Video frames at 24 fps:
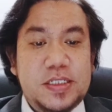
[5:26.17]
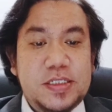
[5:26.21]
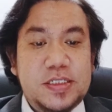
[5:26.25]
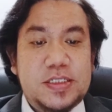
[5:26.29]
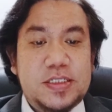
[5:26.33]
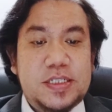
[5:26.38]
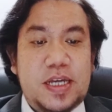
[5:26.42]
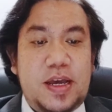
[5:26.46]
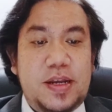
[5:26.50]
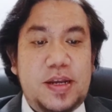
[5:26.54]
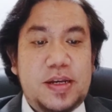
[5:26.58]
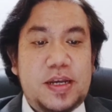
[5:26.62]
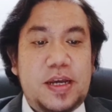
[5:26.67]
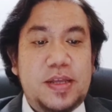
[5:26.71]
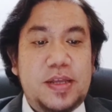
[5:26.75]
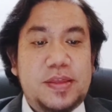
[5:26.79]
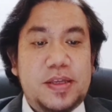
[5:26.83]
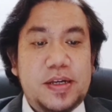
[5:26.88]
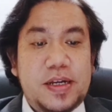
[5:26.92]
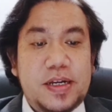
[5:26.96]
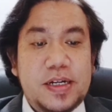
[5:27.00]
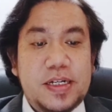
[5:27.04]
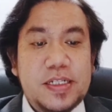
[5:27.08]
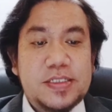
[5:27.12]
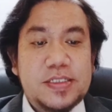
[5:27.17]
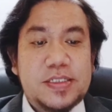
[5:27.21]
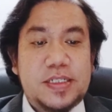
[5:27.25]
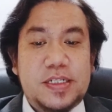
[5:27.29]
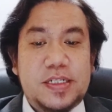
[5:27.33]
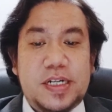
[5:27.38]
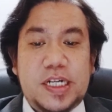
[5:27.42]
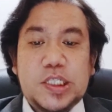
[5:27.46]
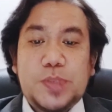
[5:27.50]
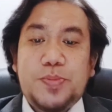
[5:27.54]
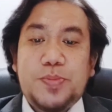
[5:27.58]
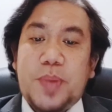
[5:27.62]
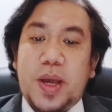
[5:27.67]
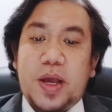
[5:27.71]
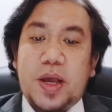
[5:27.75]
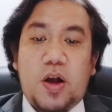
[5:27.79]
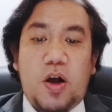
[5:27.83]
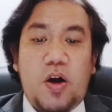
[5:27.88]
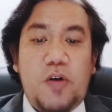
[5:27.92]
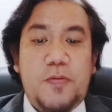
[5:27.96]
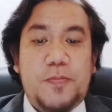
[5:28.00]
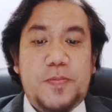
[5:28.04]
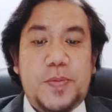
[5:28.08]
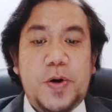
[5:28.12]
and categories in respect
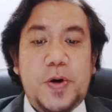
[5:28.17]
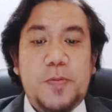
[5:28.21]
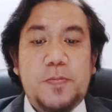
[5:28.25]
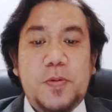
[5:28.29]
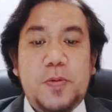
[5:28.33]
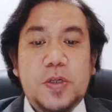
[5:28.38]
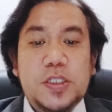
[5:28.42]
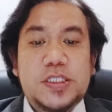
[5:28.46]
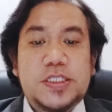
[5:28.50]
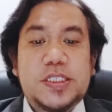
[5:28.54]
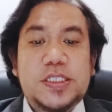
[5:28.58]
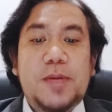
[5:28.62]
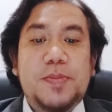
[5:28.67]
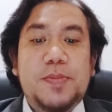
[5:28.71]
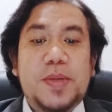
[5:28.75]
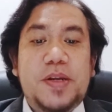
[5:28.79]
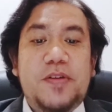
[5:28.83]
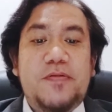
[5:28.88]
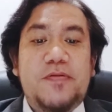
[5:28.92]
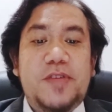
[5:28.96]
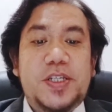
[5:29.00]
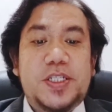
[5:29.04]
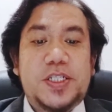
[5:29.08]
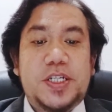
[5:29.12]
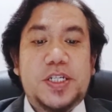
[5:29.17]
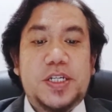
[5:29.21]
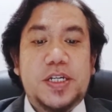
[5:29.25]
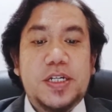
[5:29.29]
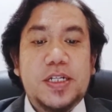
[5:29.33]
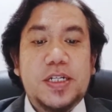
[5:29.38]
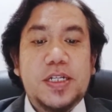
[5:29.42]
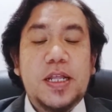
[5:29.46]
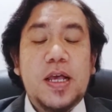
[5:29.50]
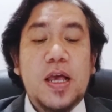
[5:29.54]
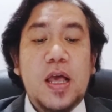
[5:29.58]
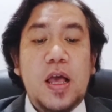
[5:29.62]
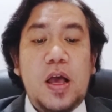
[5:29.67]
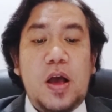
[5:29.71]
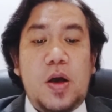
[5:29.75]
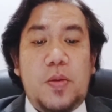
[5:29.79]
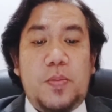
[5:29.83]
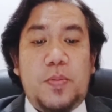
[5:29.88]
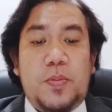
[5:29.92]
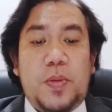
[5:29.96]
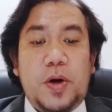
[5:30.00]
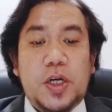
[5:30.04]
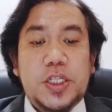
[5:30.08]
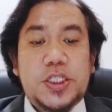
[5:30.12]
of proposed subdivisional
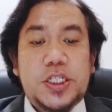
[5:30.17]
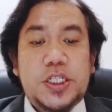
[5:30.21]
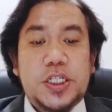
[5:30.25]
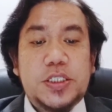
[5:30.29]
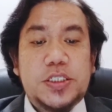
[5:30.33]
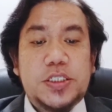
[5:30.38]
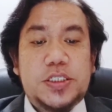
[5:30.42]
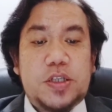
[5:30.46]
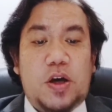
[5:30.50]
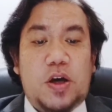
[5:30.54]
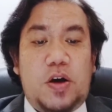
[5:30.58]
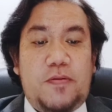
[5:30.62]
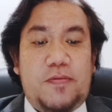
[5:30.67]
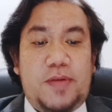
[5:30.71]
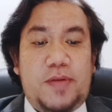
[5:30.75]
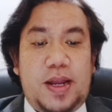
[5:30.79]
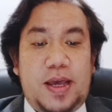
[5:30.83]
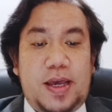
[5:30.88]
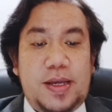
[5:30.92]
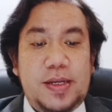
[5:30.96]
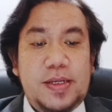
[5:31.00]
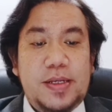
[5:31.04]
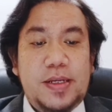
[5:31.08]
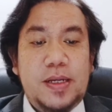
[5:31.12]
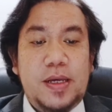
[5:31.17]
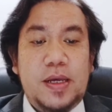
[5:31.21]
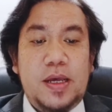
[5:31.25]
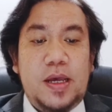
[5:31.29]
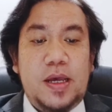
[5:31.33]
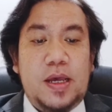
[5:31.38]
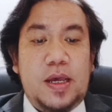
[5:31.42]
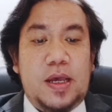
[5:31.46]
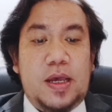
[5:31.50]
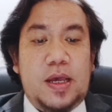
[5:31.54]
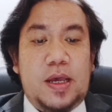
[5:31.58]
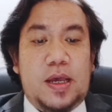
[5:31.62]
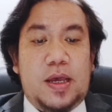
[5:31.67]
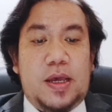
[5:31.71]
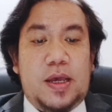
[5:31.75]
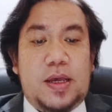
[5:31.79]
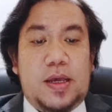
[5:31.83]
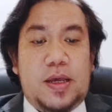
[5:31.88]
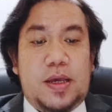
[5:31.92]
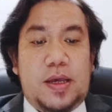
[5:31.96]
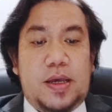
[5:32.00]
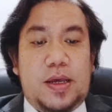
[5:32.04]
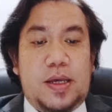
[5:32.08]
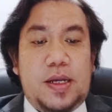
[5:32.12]
portions of land
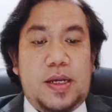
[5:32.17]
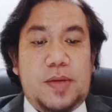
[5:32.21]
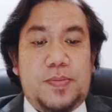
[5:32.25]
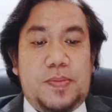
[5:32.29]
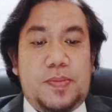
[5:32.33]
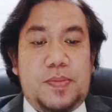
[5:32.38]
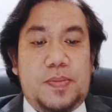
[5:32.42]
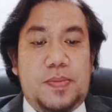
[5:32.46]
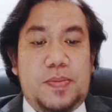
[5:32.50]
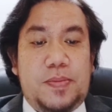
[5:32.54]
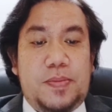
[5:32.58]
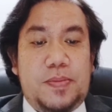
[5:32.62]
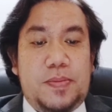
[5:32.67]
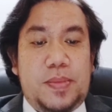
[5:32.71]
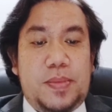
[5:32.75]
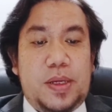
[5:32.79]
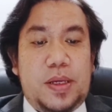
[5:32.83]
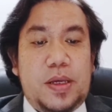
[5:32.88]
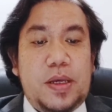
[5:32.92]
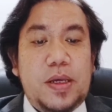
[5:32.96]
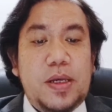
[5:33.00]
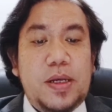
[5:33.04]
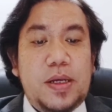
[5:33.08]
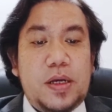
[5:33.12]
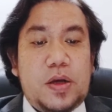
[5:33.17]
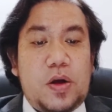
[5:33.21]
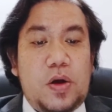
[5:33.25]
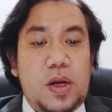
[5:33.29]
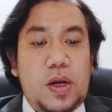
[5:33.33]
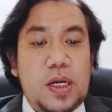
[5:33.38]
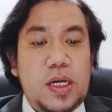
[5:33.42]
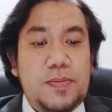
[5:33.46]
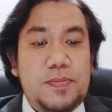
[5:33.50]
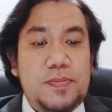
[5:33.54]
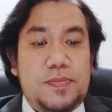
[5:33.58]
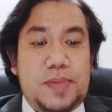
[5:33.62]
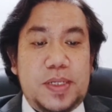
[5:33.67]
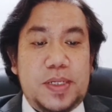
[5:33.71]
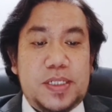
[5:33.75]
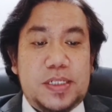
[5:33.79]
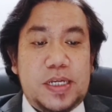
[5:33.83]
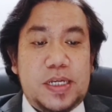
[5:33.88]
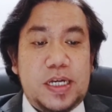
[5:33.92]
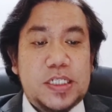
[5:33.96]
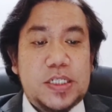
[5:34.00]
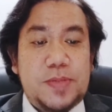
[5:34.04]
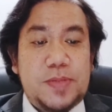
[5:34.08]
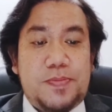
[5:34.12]
in the column pecah
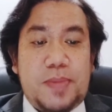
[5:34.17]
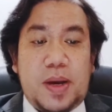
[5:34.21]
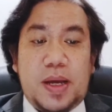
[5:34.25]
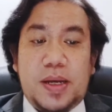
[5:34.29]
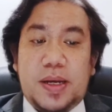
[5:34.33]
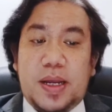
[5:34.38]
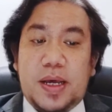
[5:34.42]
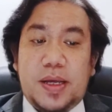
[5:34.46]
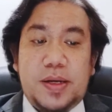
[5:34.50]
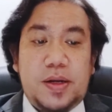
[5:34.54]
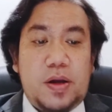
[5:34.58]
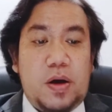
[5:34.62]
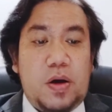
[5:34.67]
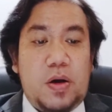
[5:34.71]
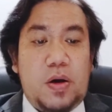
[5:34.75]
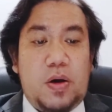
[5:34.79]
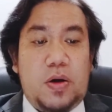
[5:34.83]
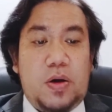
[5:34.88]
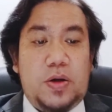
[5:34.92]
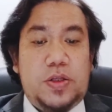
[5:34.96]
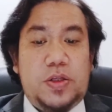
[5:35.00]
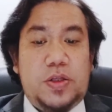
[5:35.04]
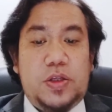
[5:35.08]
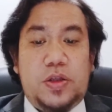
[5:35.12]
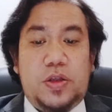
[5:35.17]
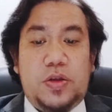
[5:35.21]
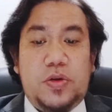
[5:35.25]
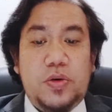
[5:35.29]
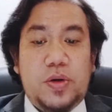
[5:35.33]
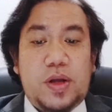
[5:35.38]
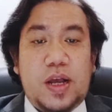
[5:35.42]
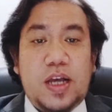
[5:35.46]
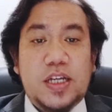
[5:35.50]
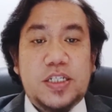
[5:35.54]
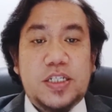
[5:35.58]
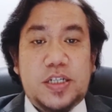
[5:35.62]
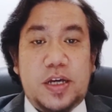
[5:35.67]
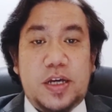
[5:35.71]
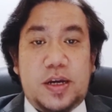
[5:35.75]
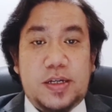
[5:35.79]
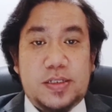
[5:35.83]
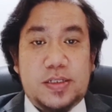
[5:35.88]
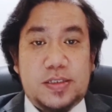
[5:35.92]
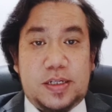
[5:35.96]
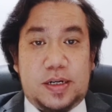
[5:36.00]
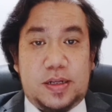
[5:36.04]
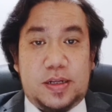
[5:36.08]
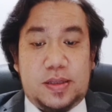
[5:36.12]
sepadan or tukar syarat
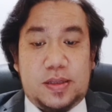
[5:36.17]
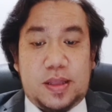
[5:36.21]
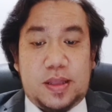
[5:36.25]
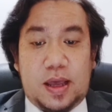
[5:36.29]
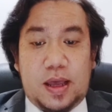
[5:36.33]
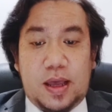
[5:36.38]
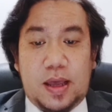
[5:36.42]
serentak,